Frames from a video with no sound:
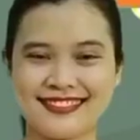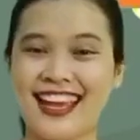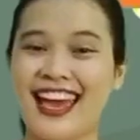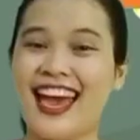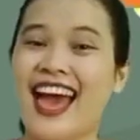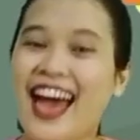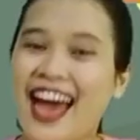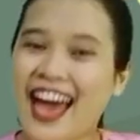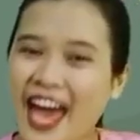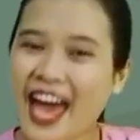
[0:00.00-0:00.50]

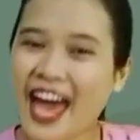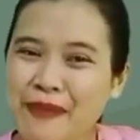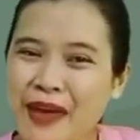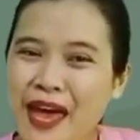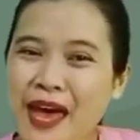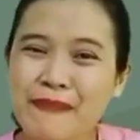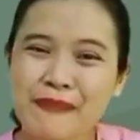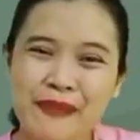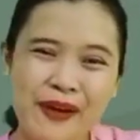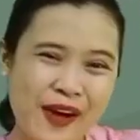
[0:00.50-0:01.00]
hip
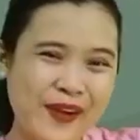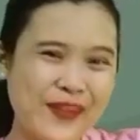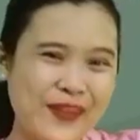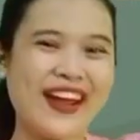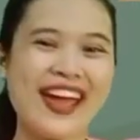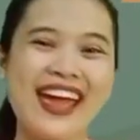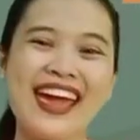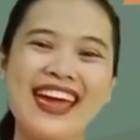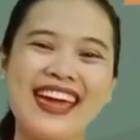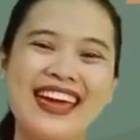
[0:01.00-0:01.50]

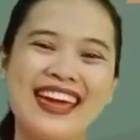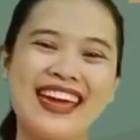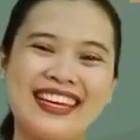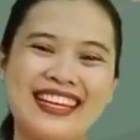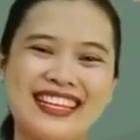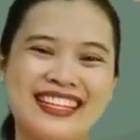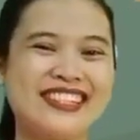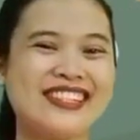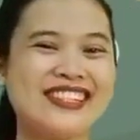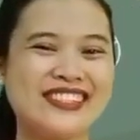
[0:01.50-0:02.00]
hooray!
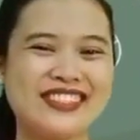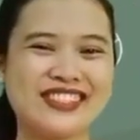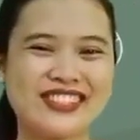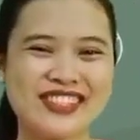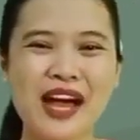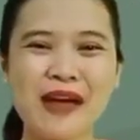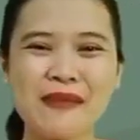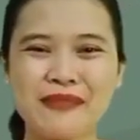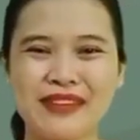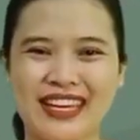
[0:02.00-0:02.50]
Good job,
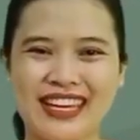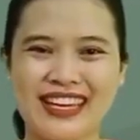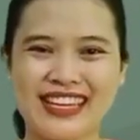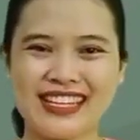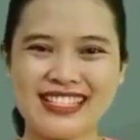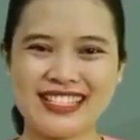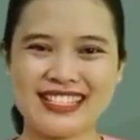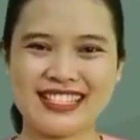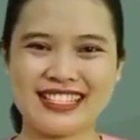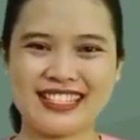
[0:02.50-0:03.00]
kids!
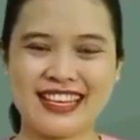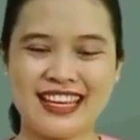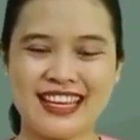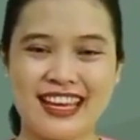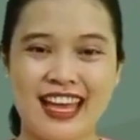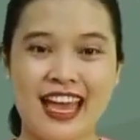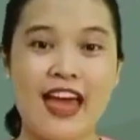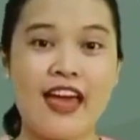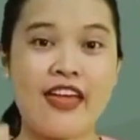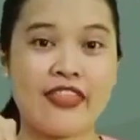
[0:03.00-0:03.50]

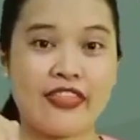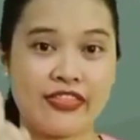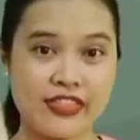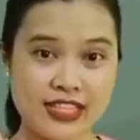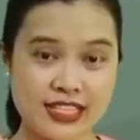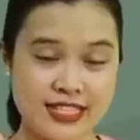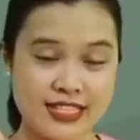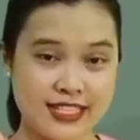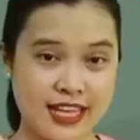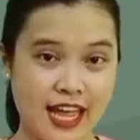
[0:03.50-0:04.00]
This
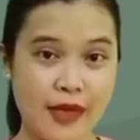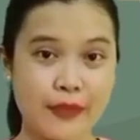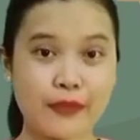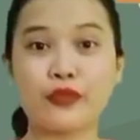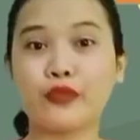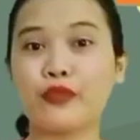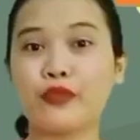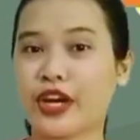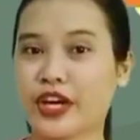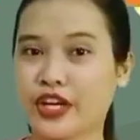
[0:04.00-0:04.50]
time,
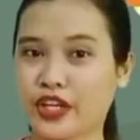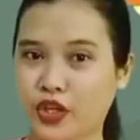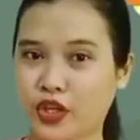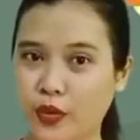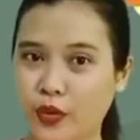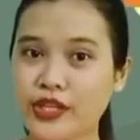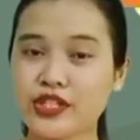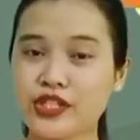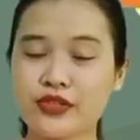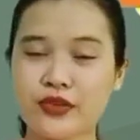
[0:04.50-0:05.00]
we're going to
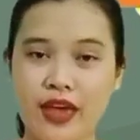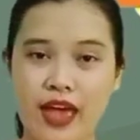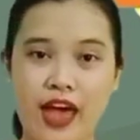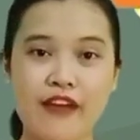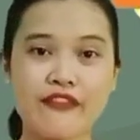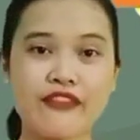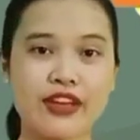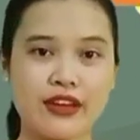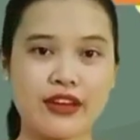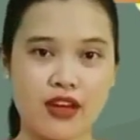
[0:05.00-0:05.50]
have
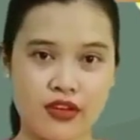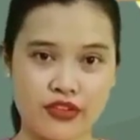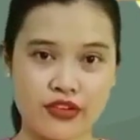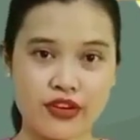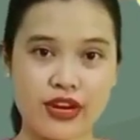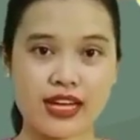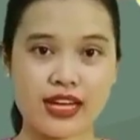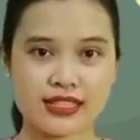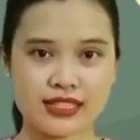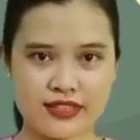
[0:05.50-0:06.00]
another
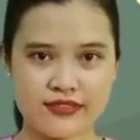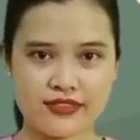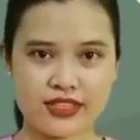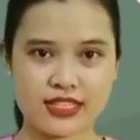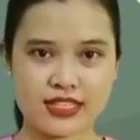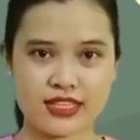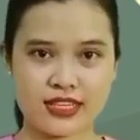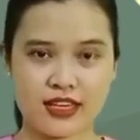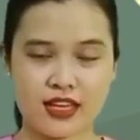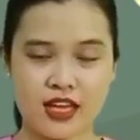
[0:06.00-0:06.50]
activity.
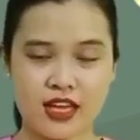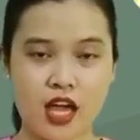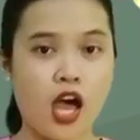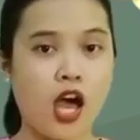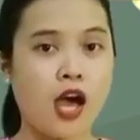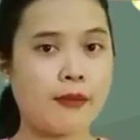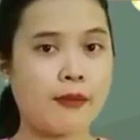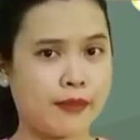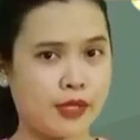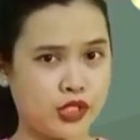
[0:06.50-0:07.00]

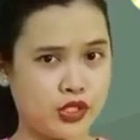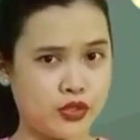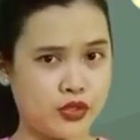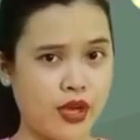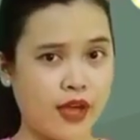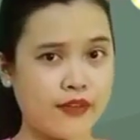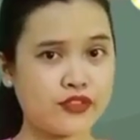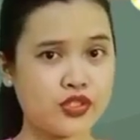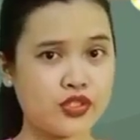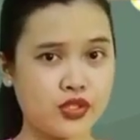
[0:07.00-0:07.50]
But you have to
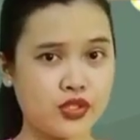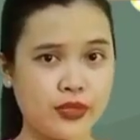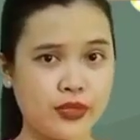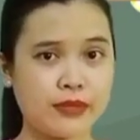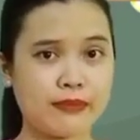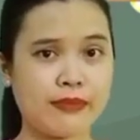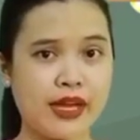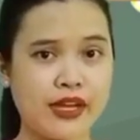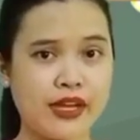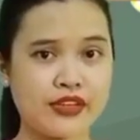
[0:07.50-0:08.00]
do it by
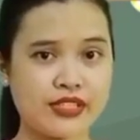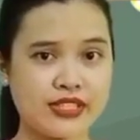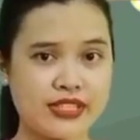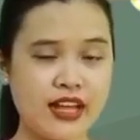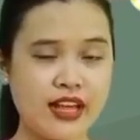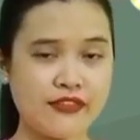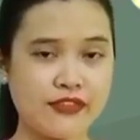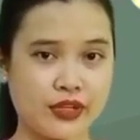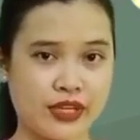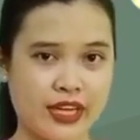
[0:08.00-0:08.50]
yourself,
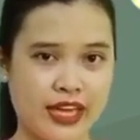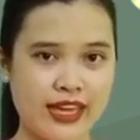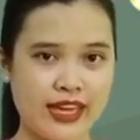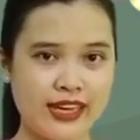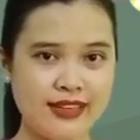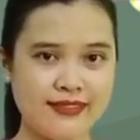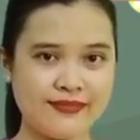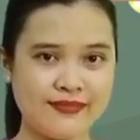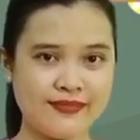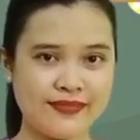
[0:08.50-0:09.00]
okay?
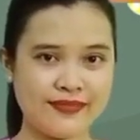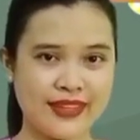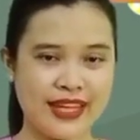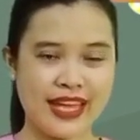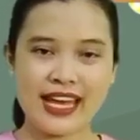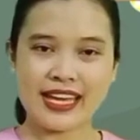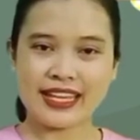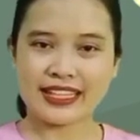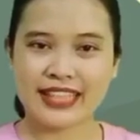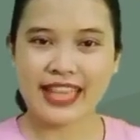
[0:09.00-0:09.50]

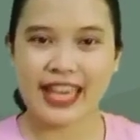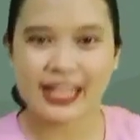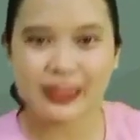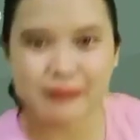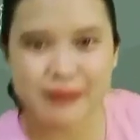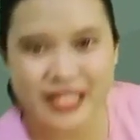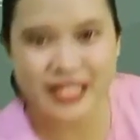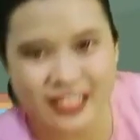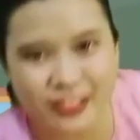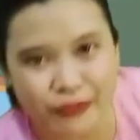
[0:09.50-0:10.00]
Get a piece
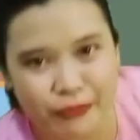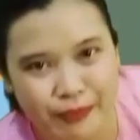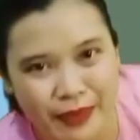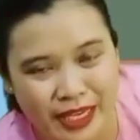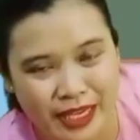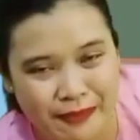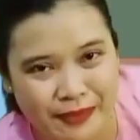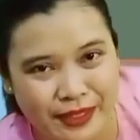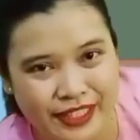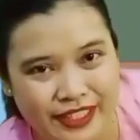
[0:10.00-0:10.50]
of
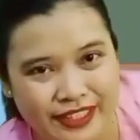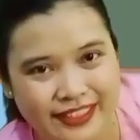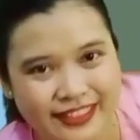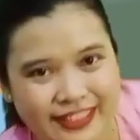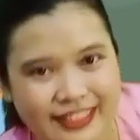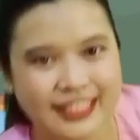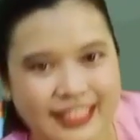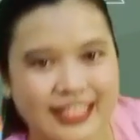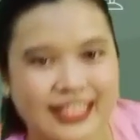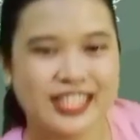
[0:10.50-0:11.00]
paper.
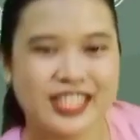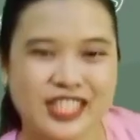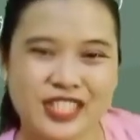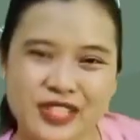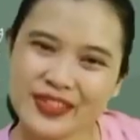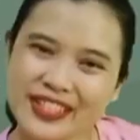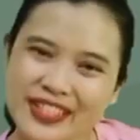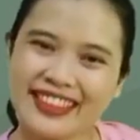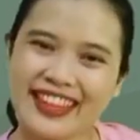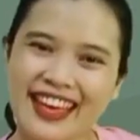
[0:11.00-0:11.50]
Do it
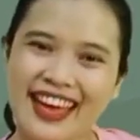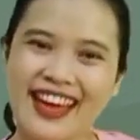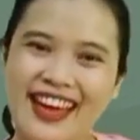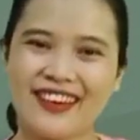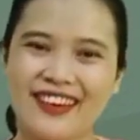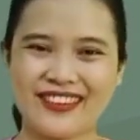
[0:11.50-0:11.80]
now.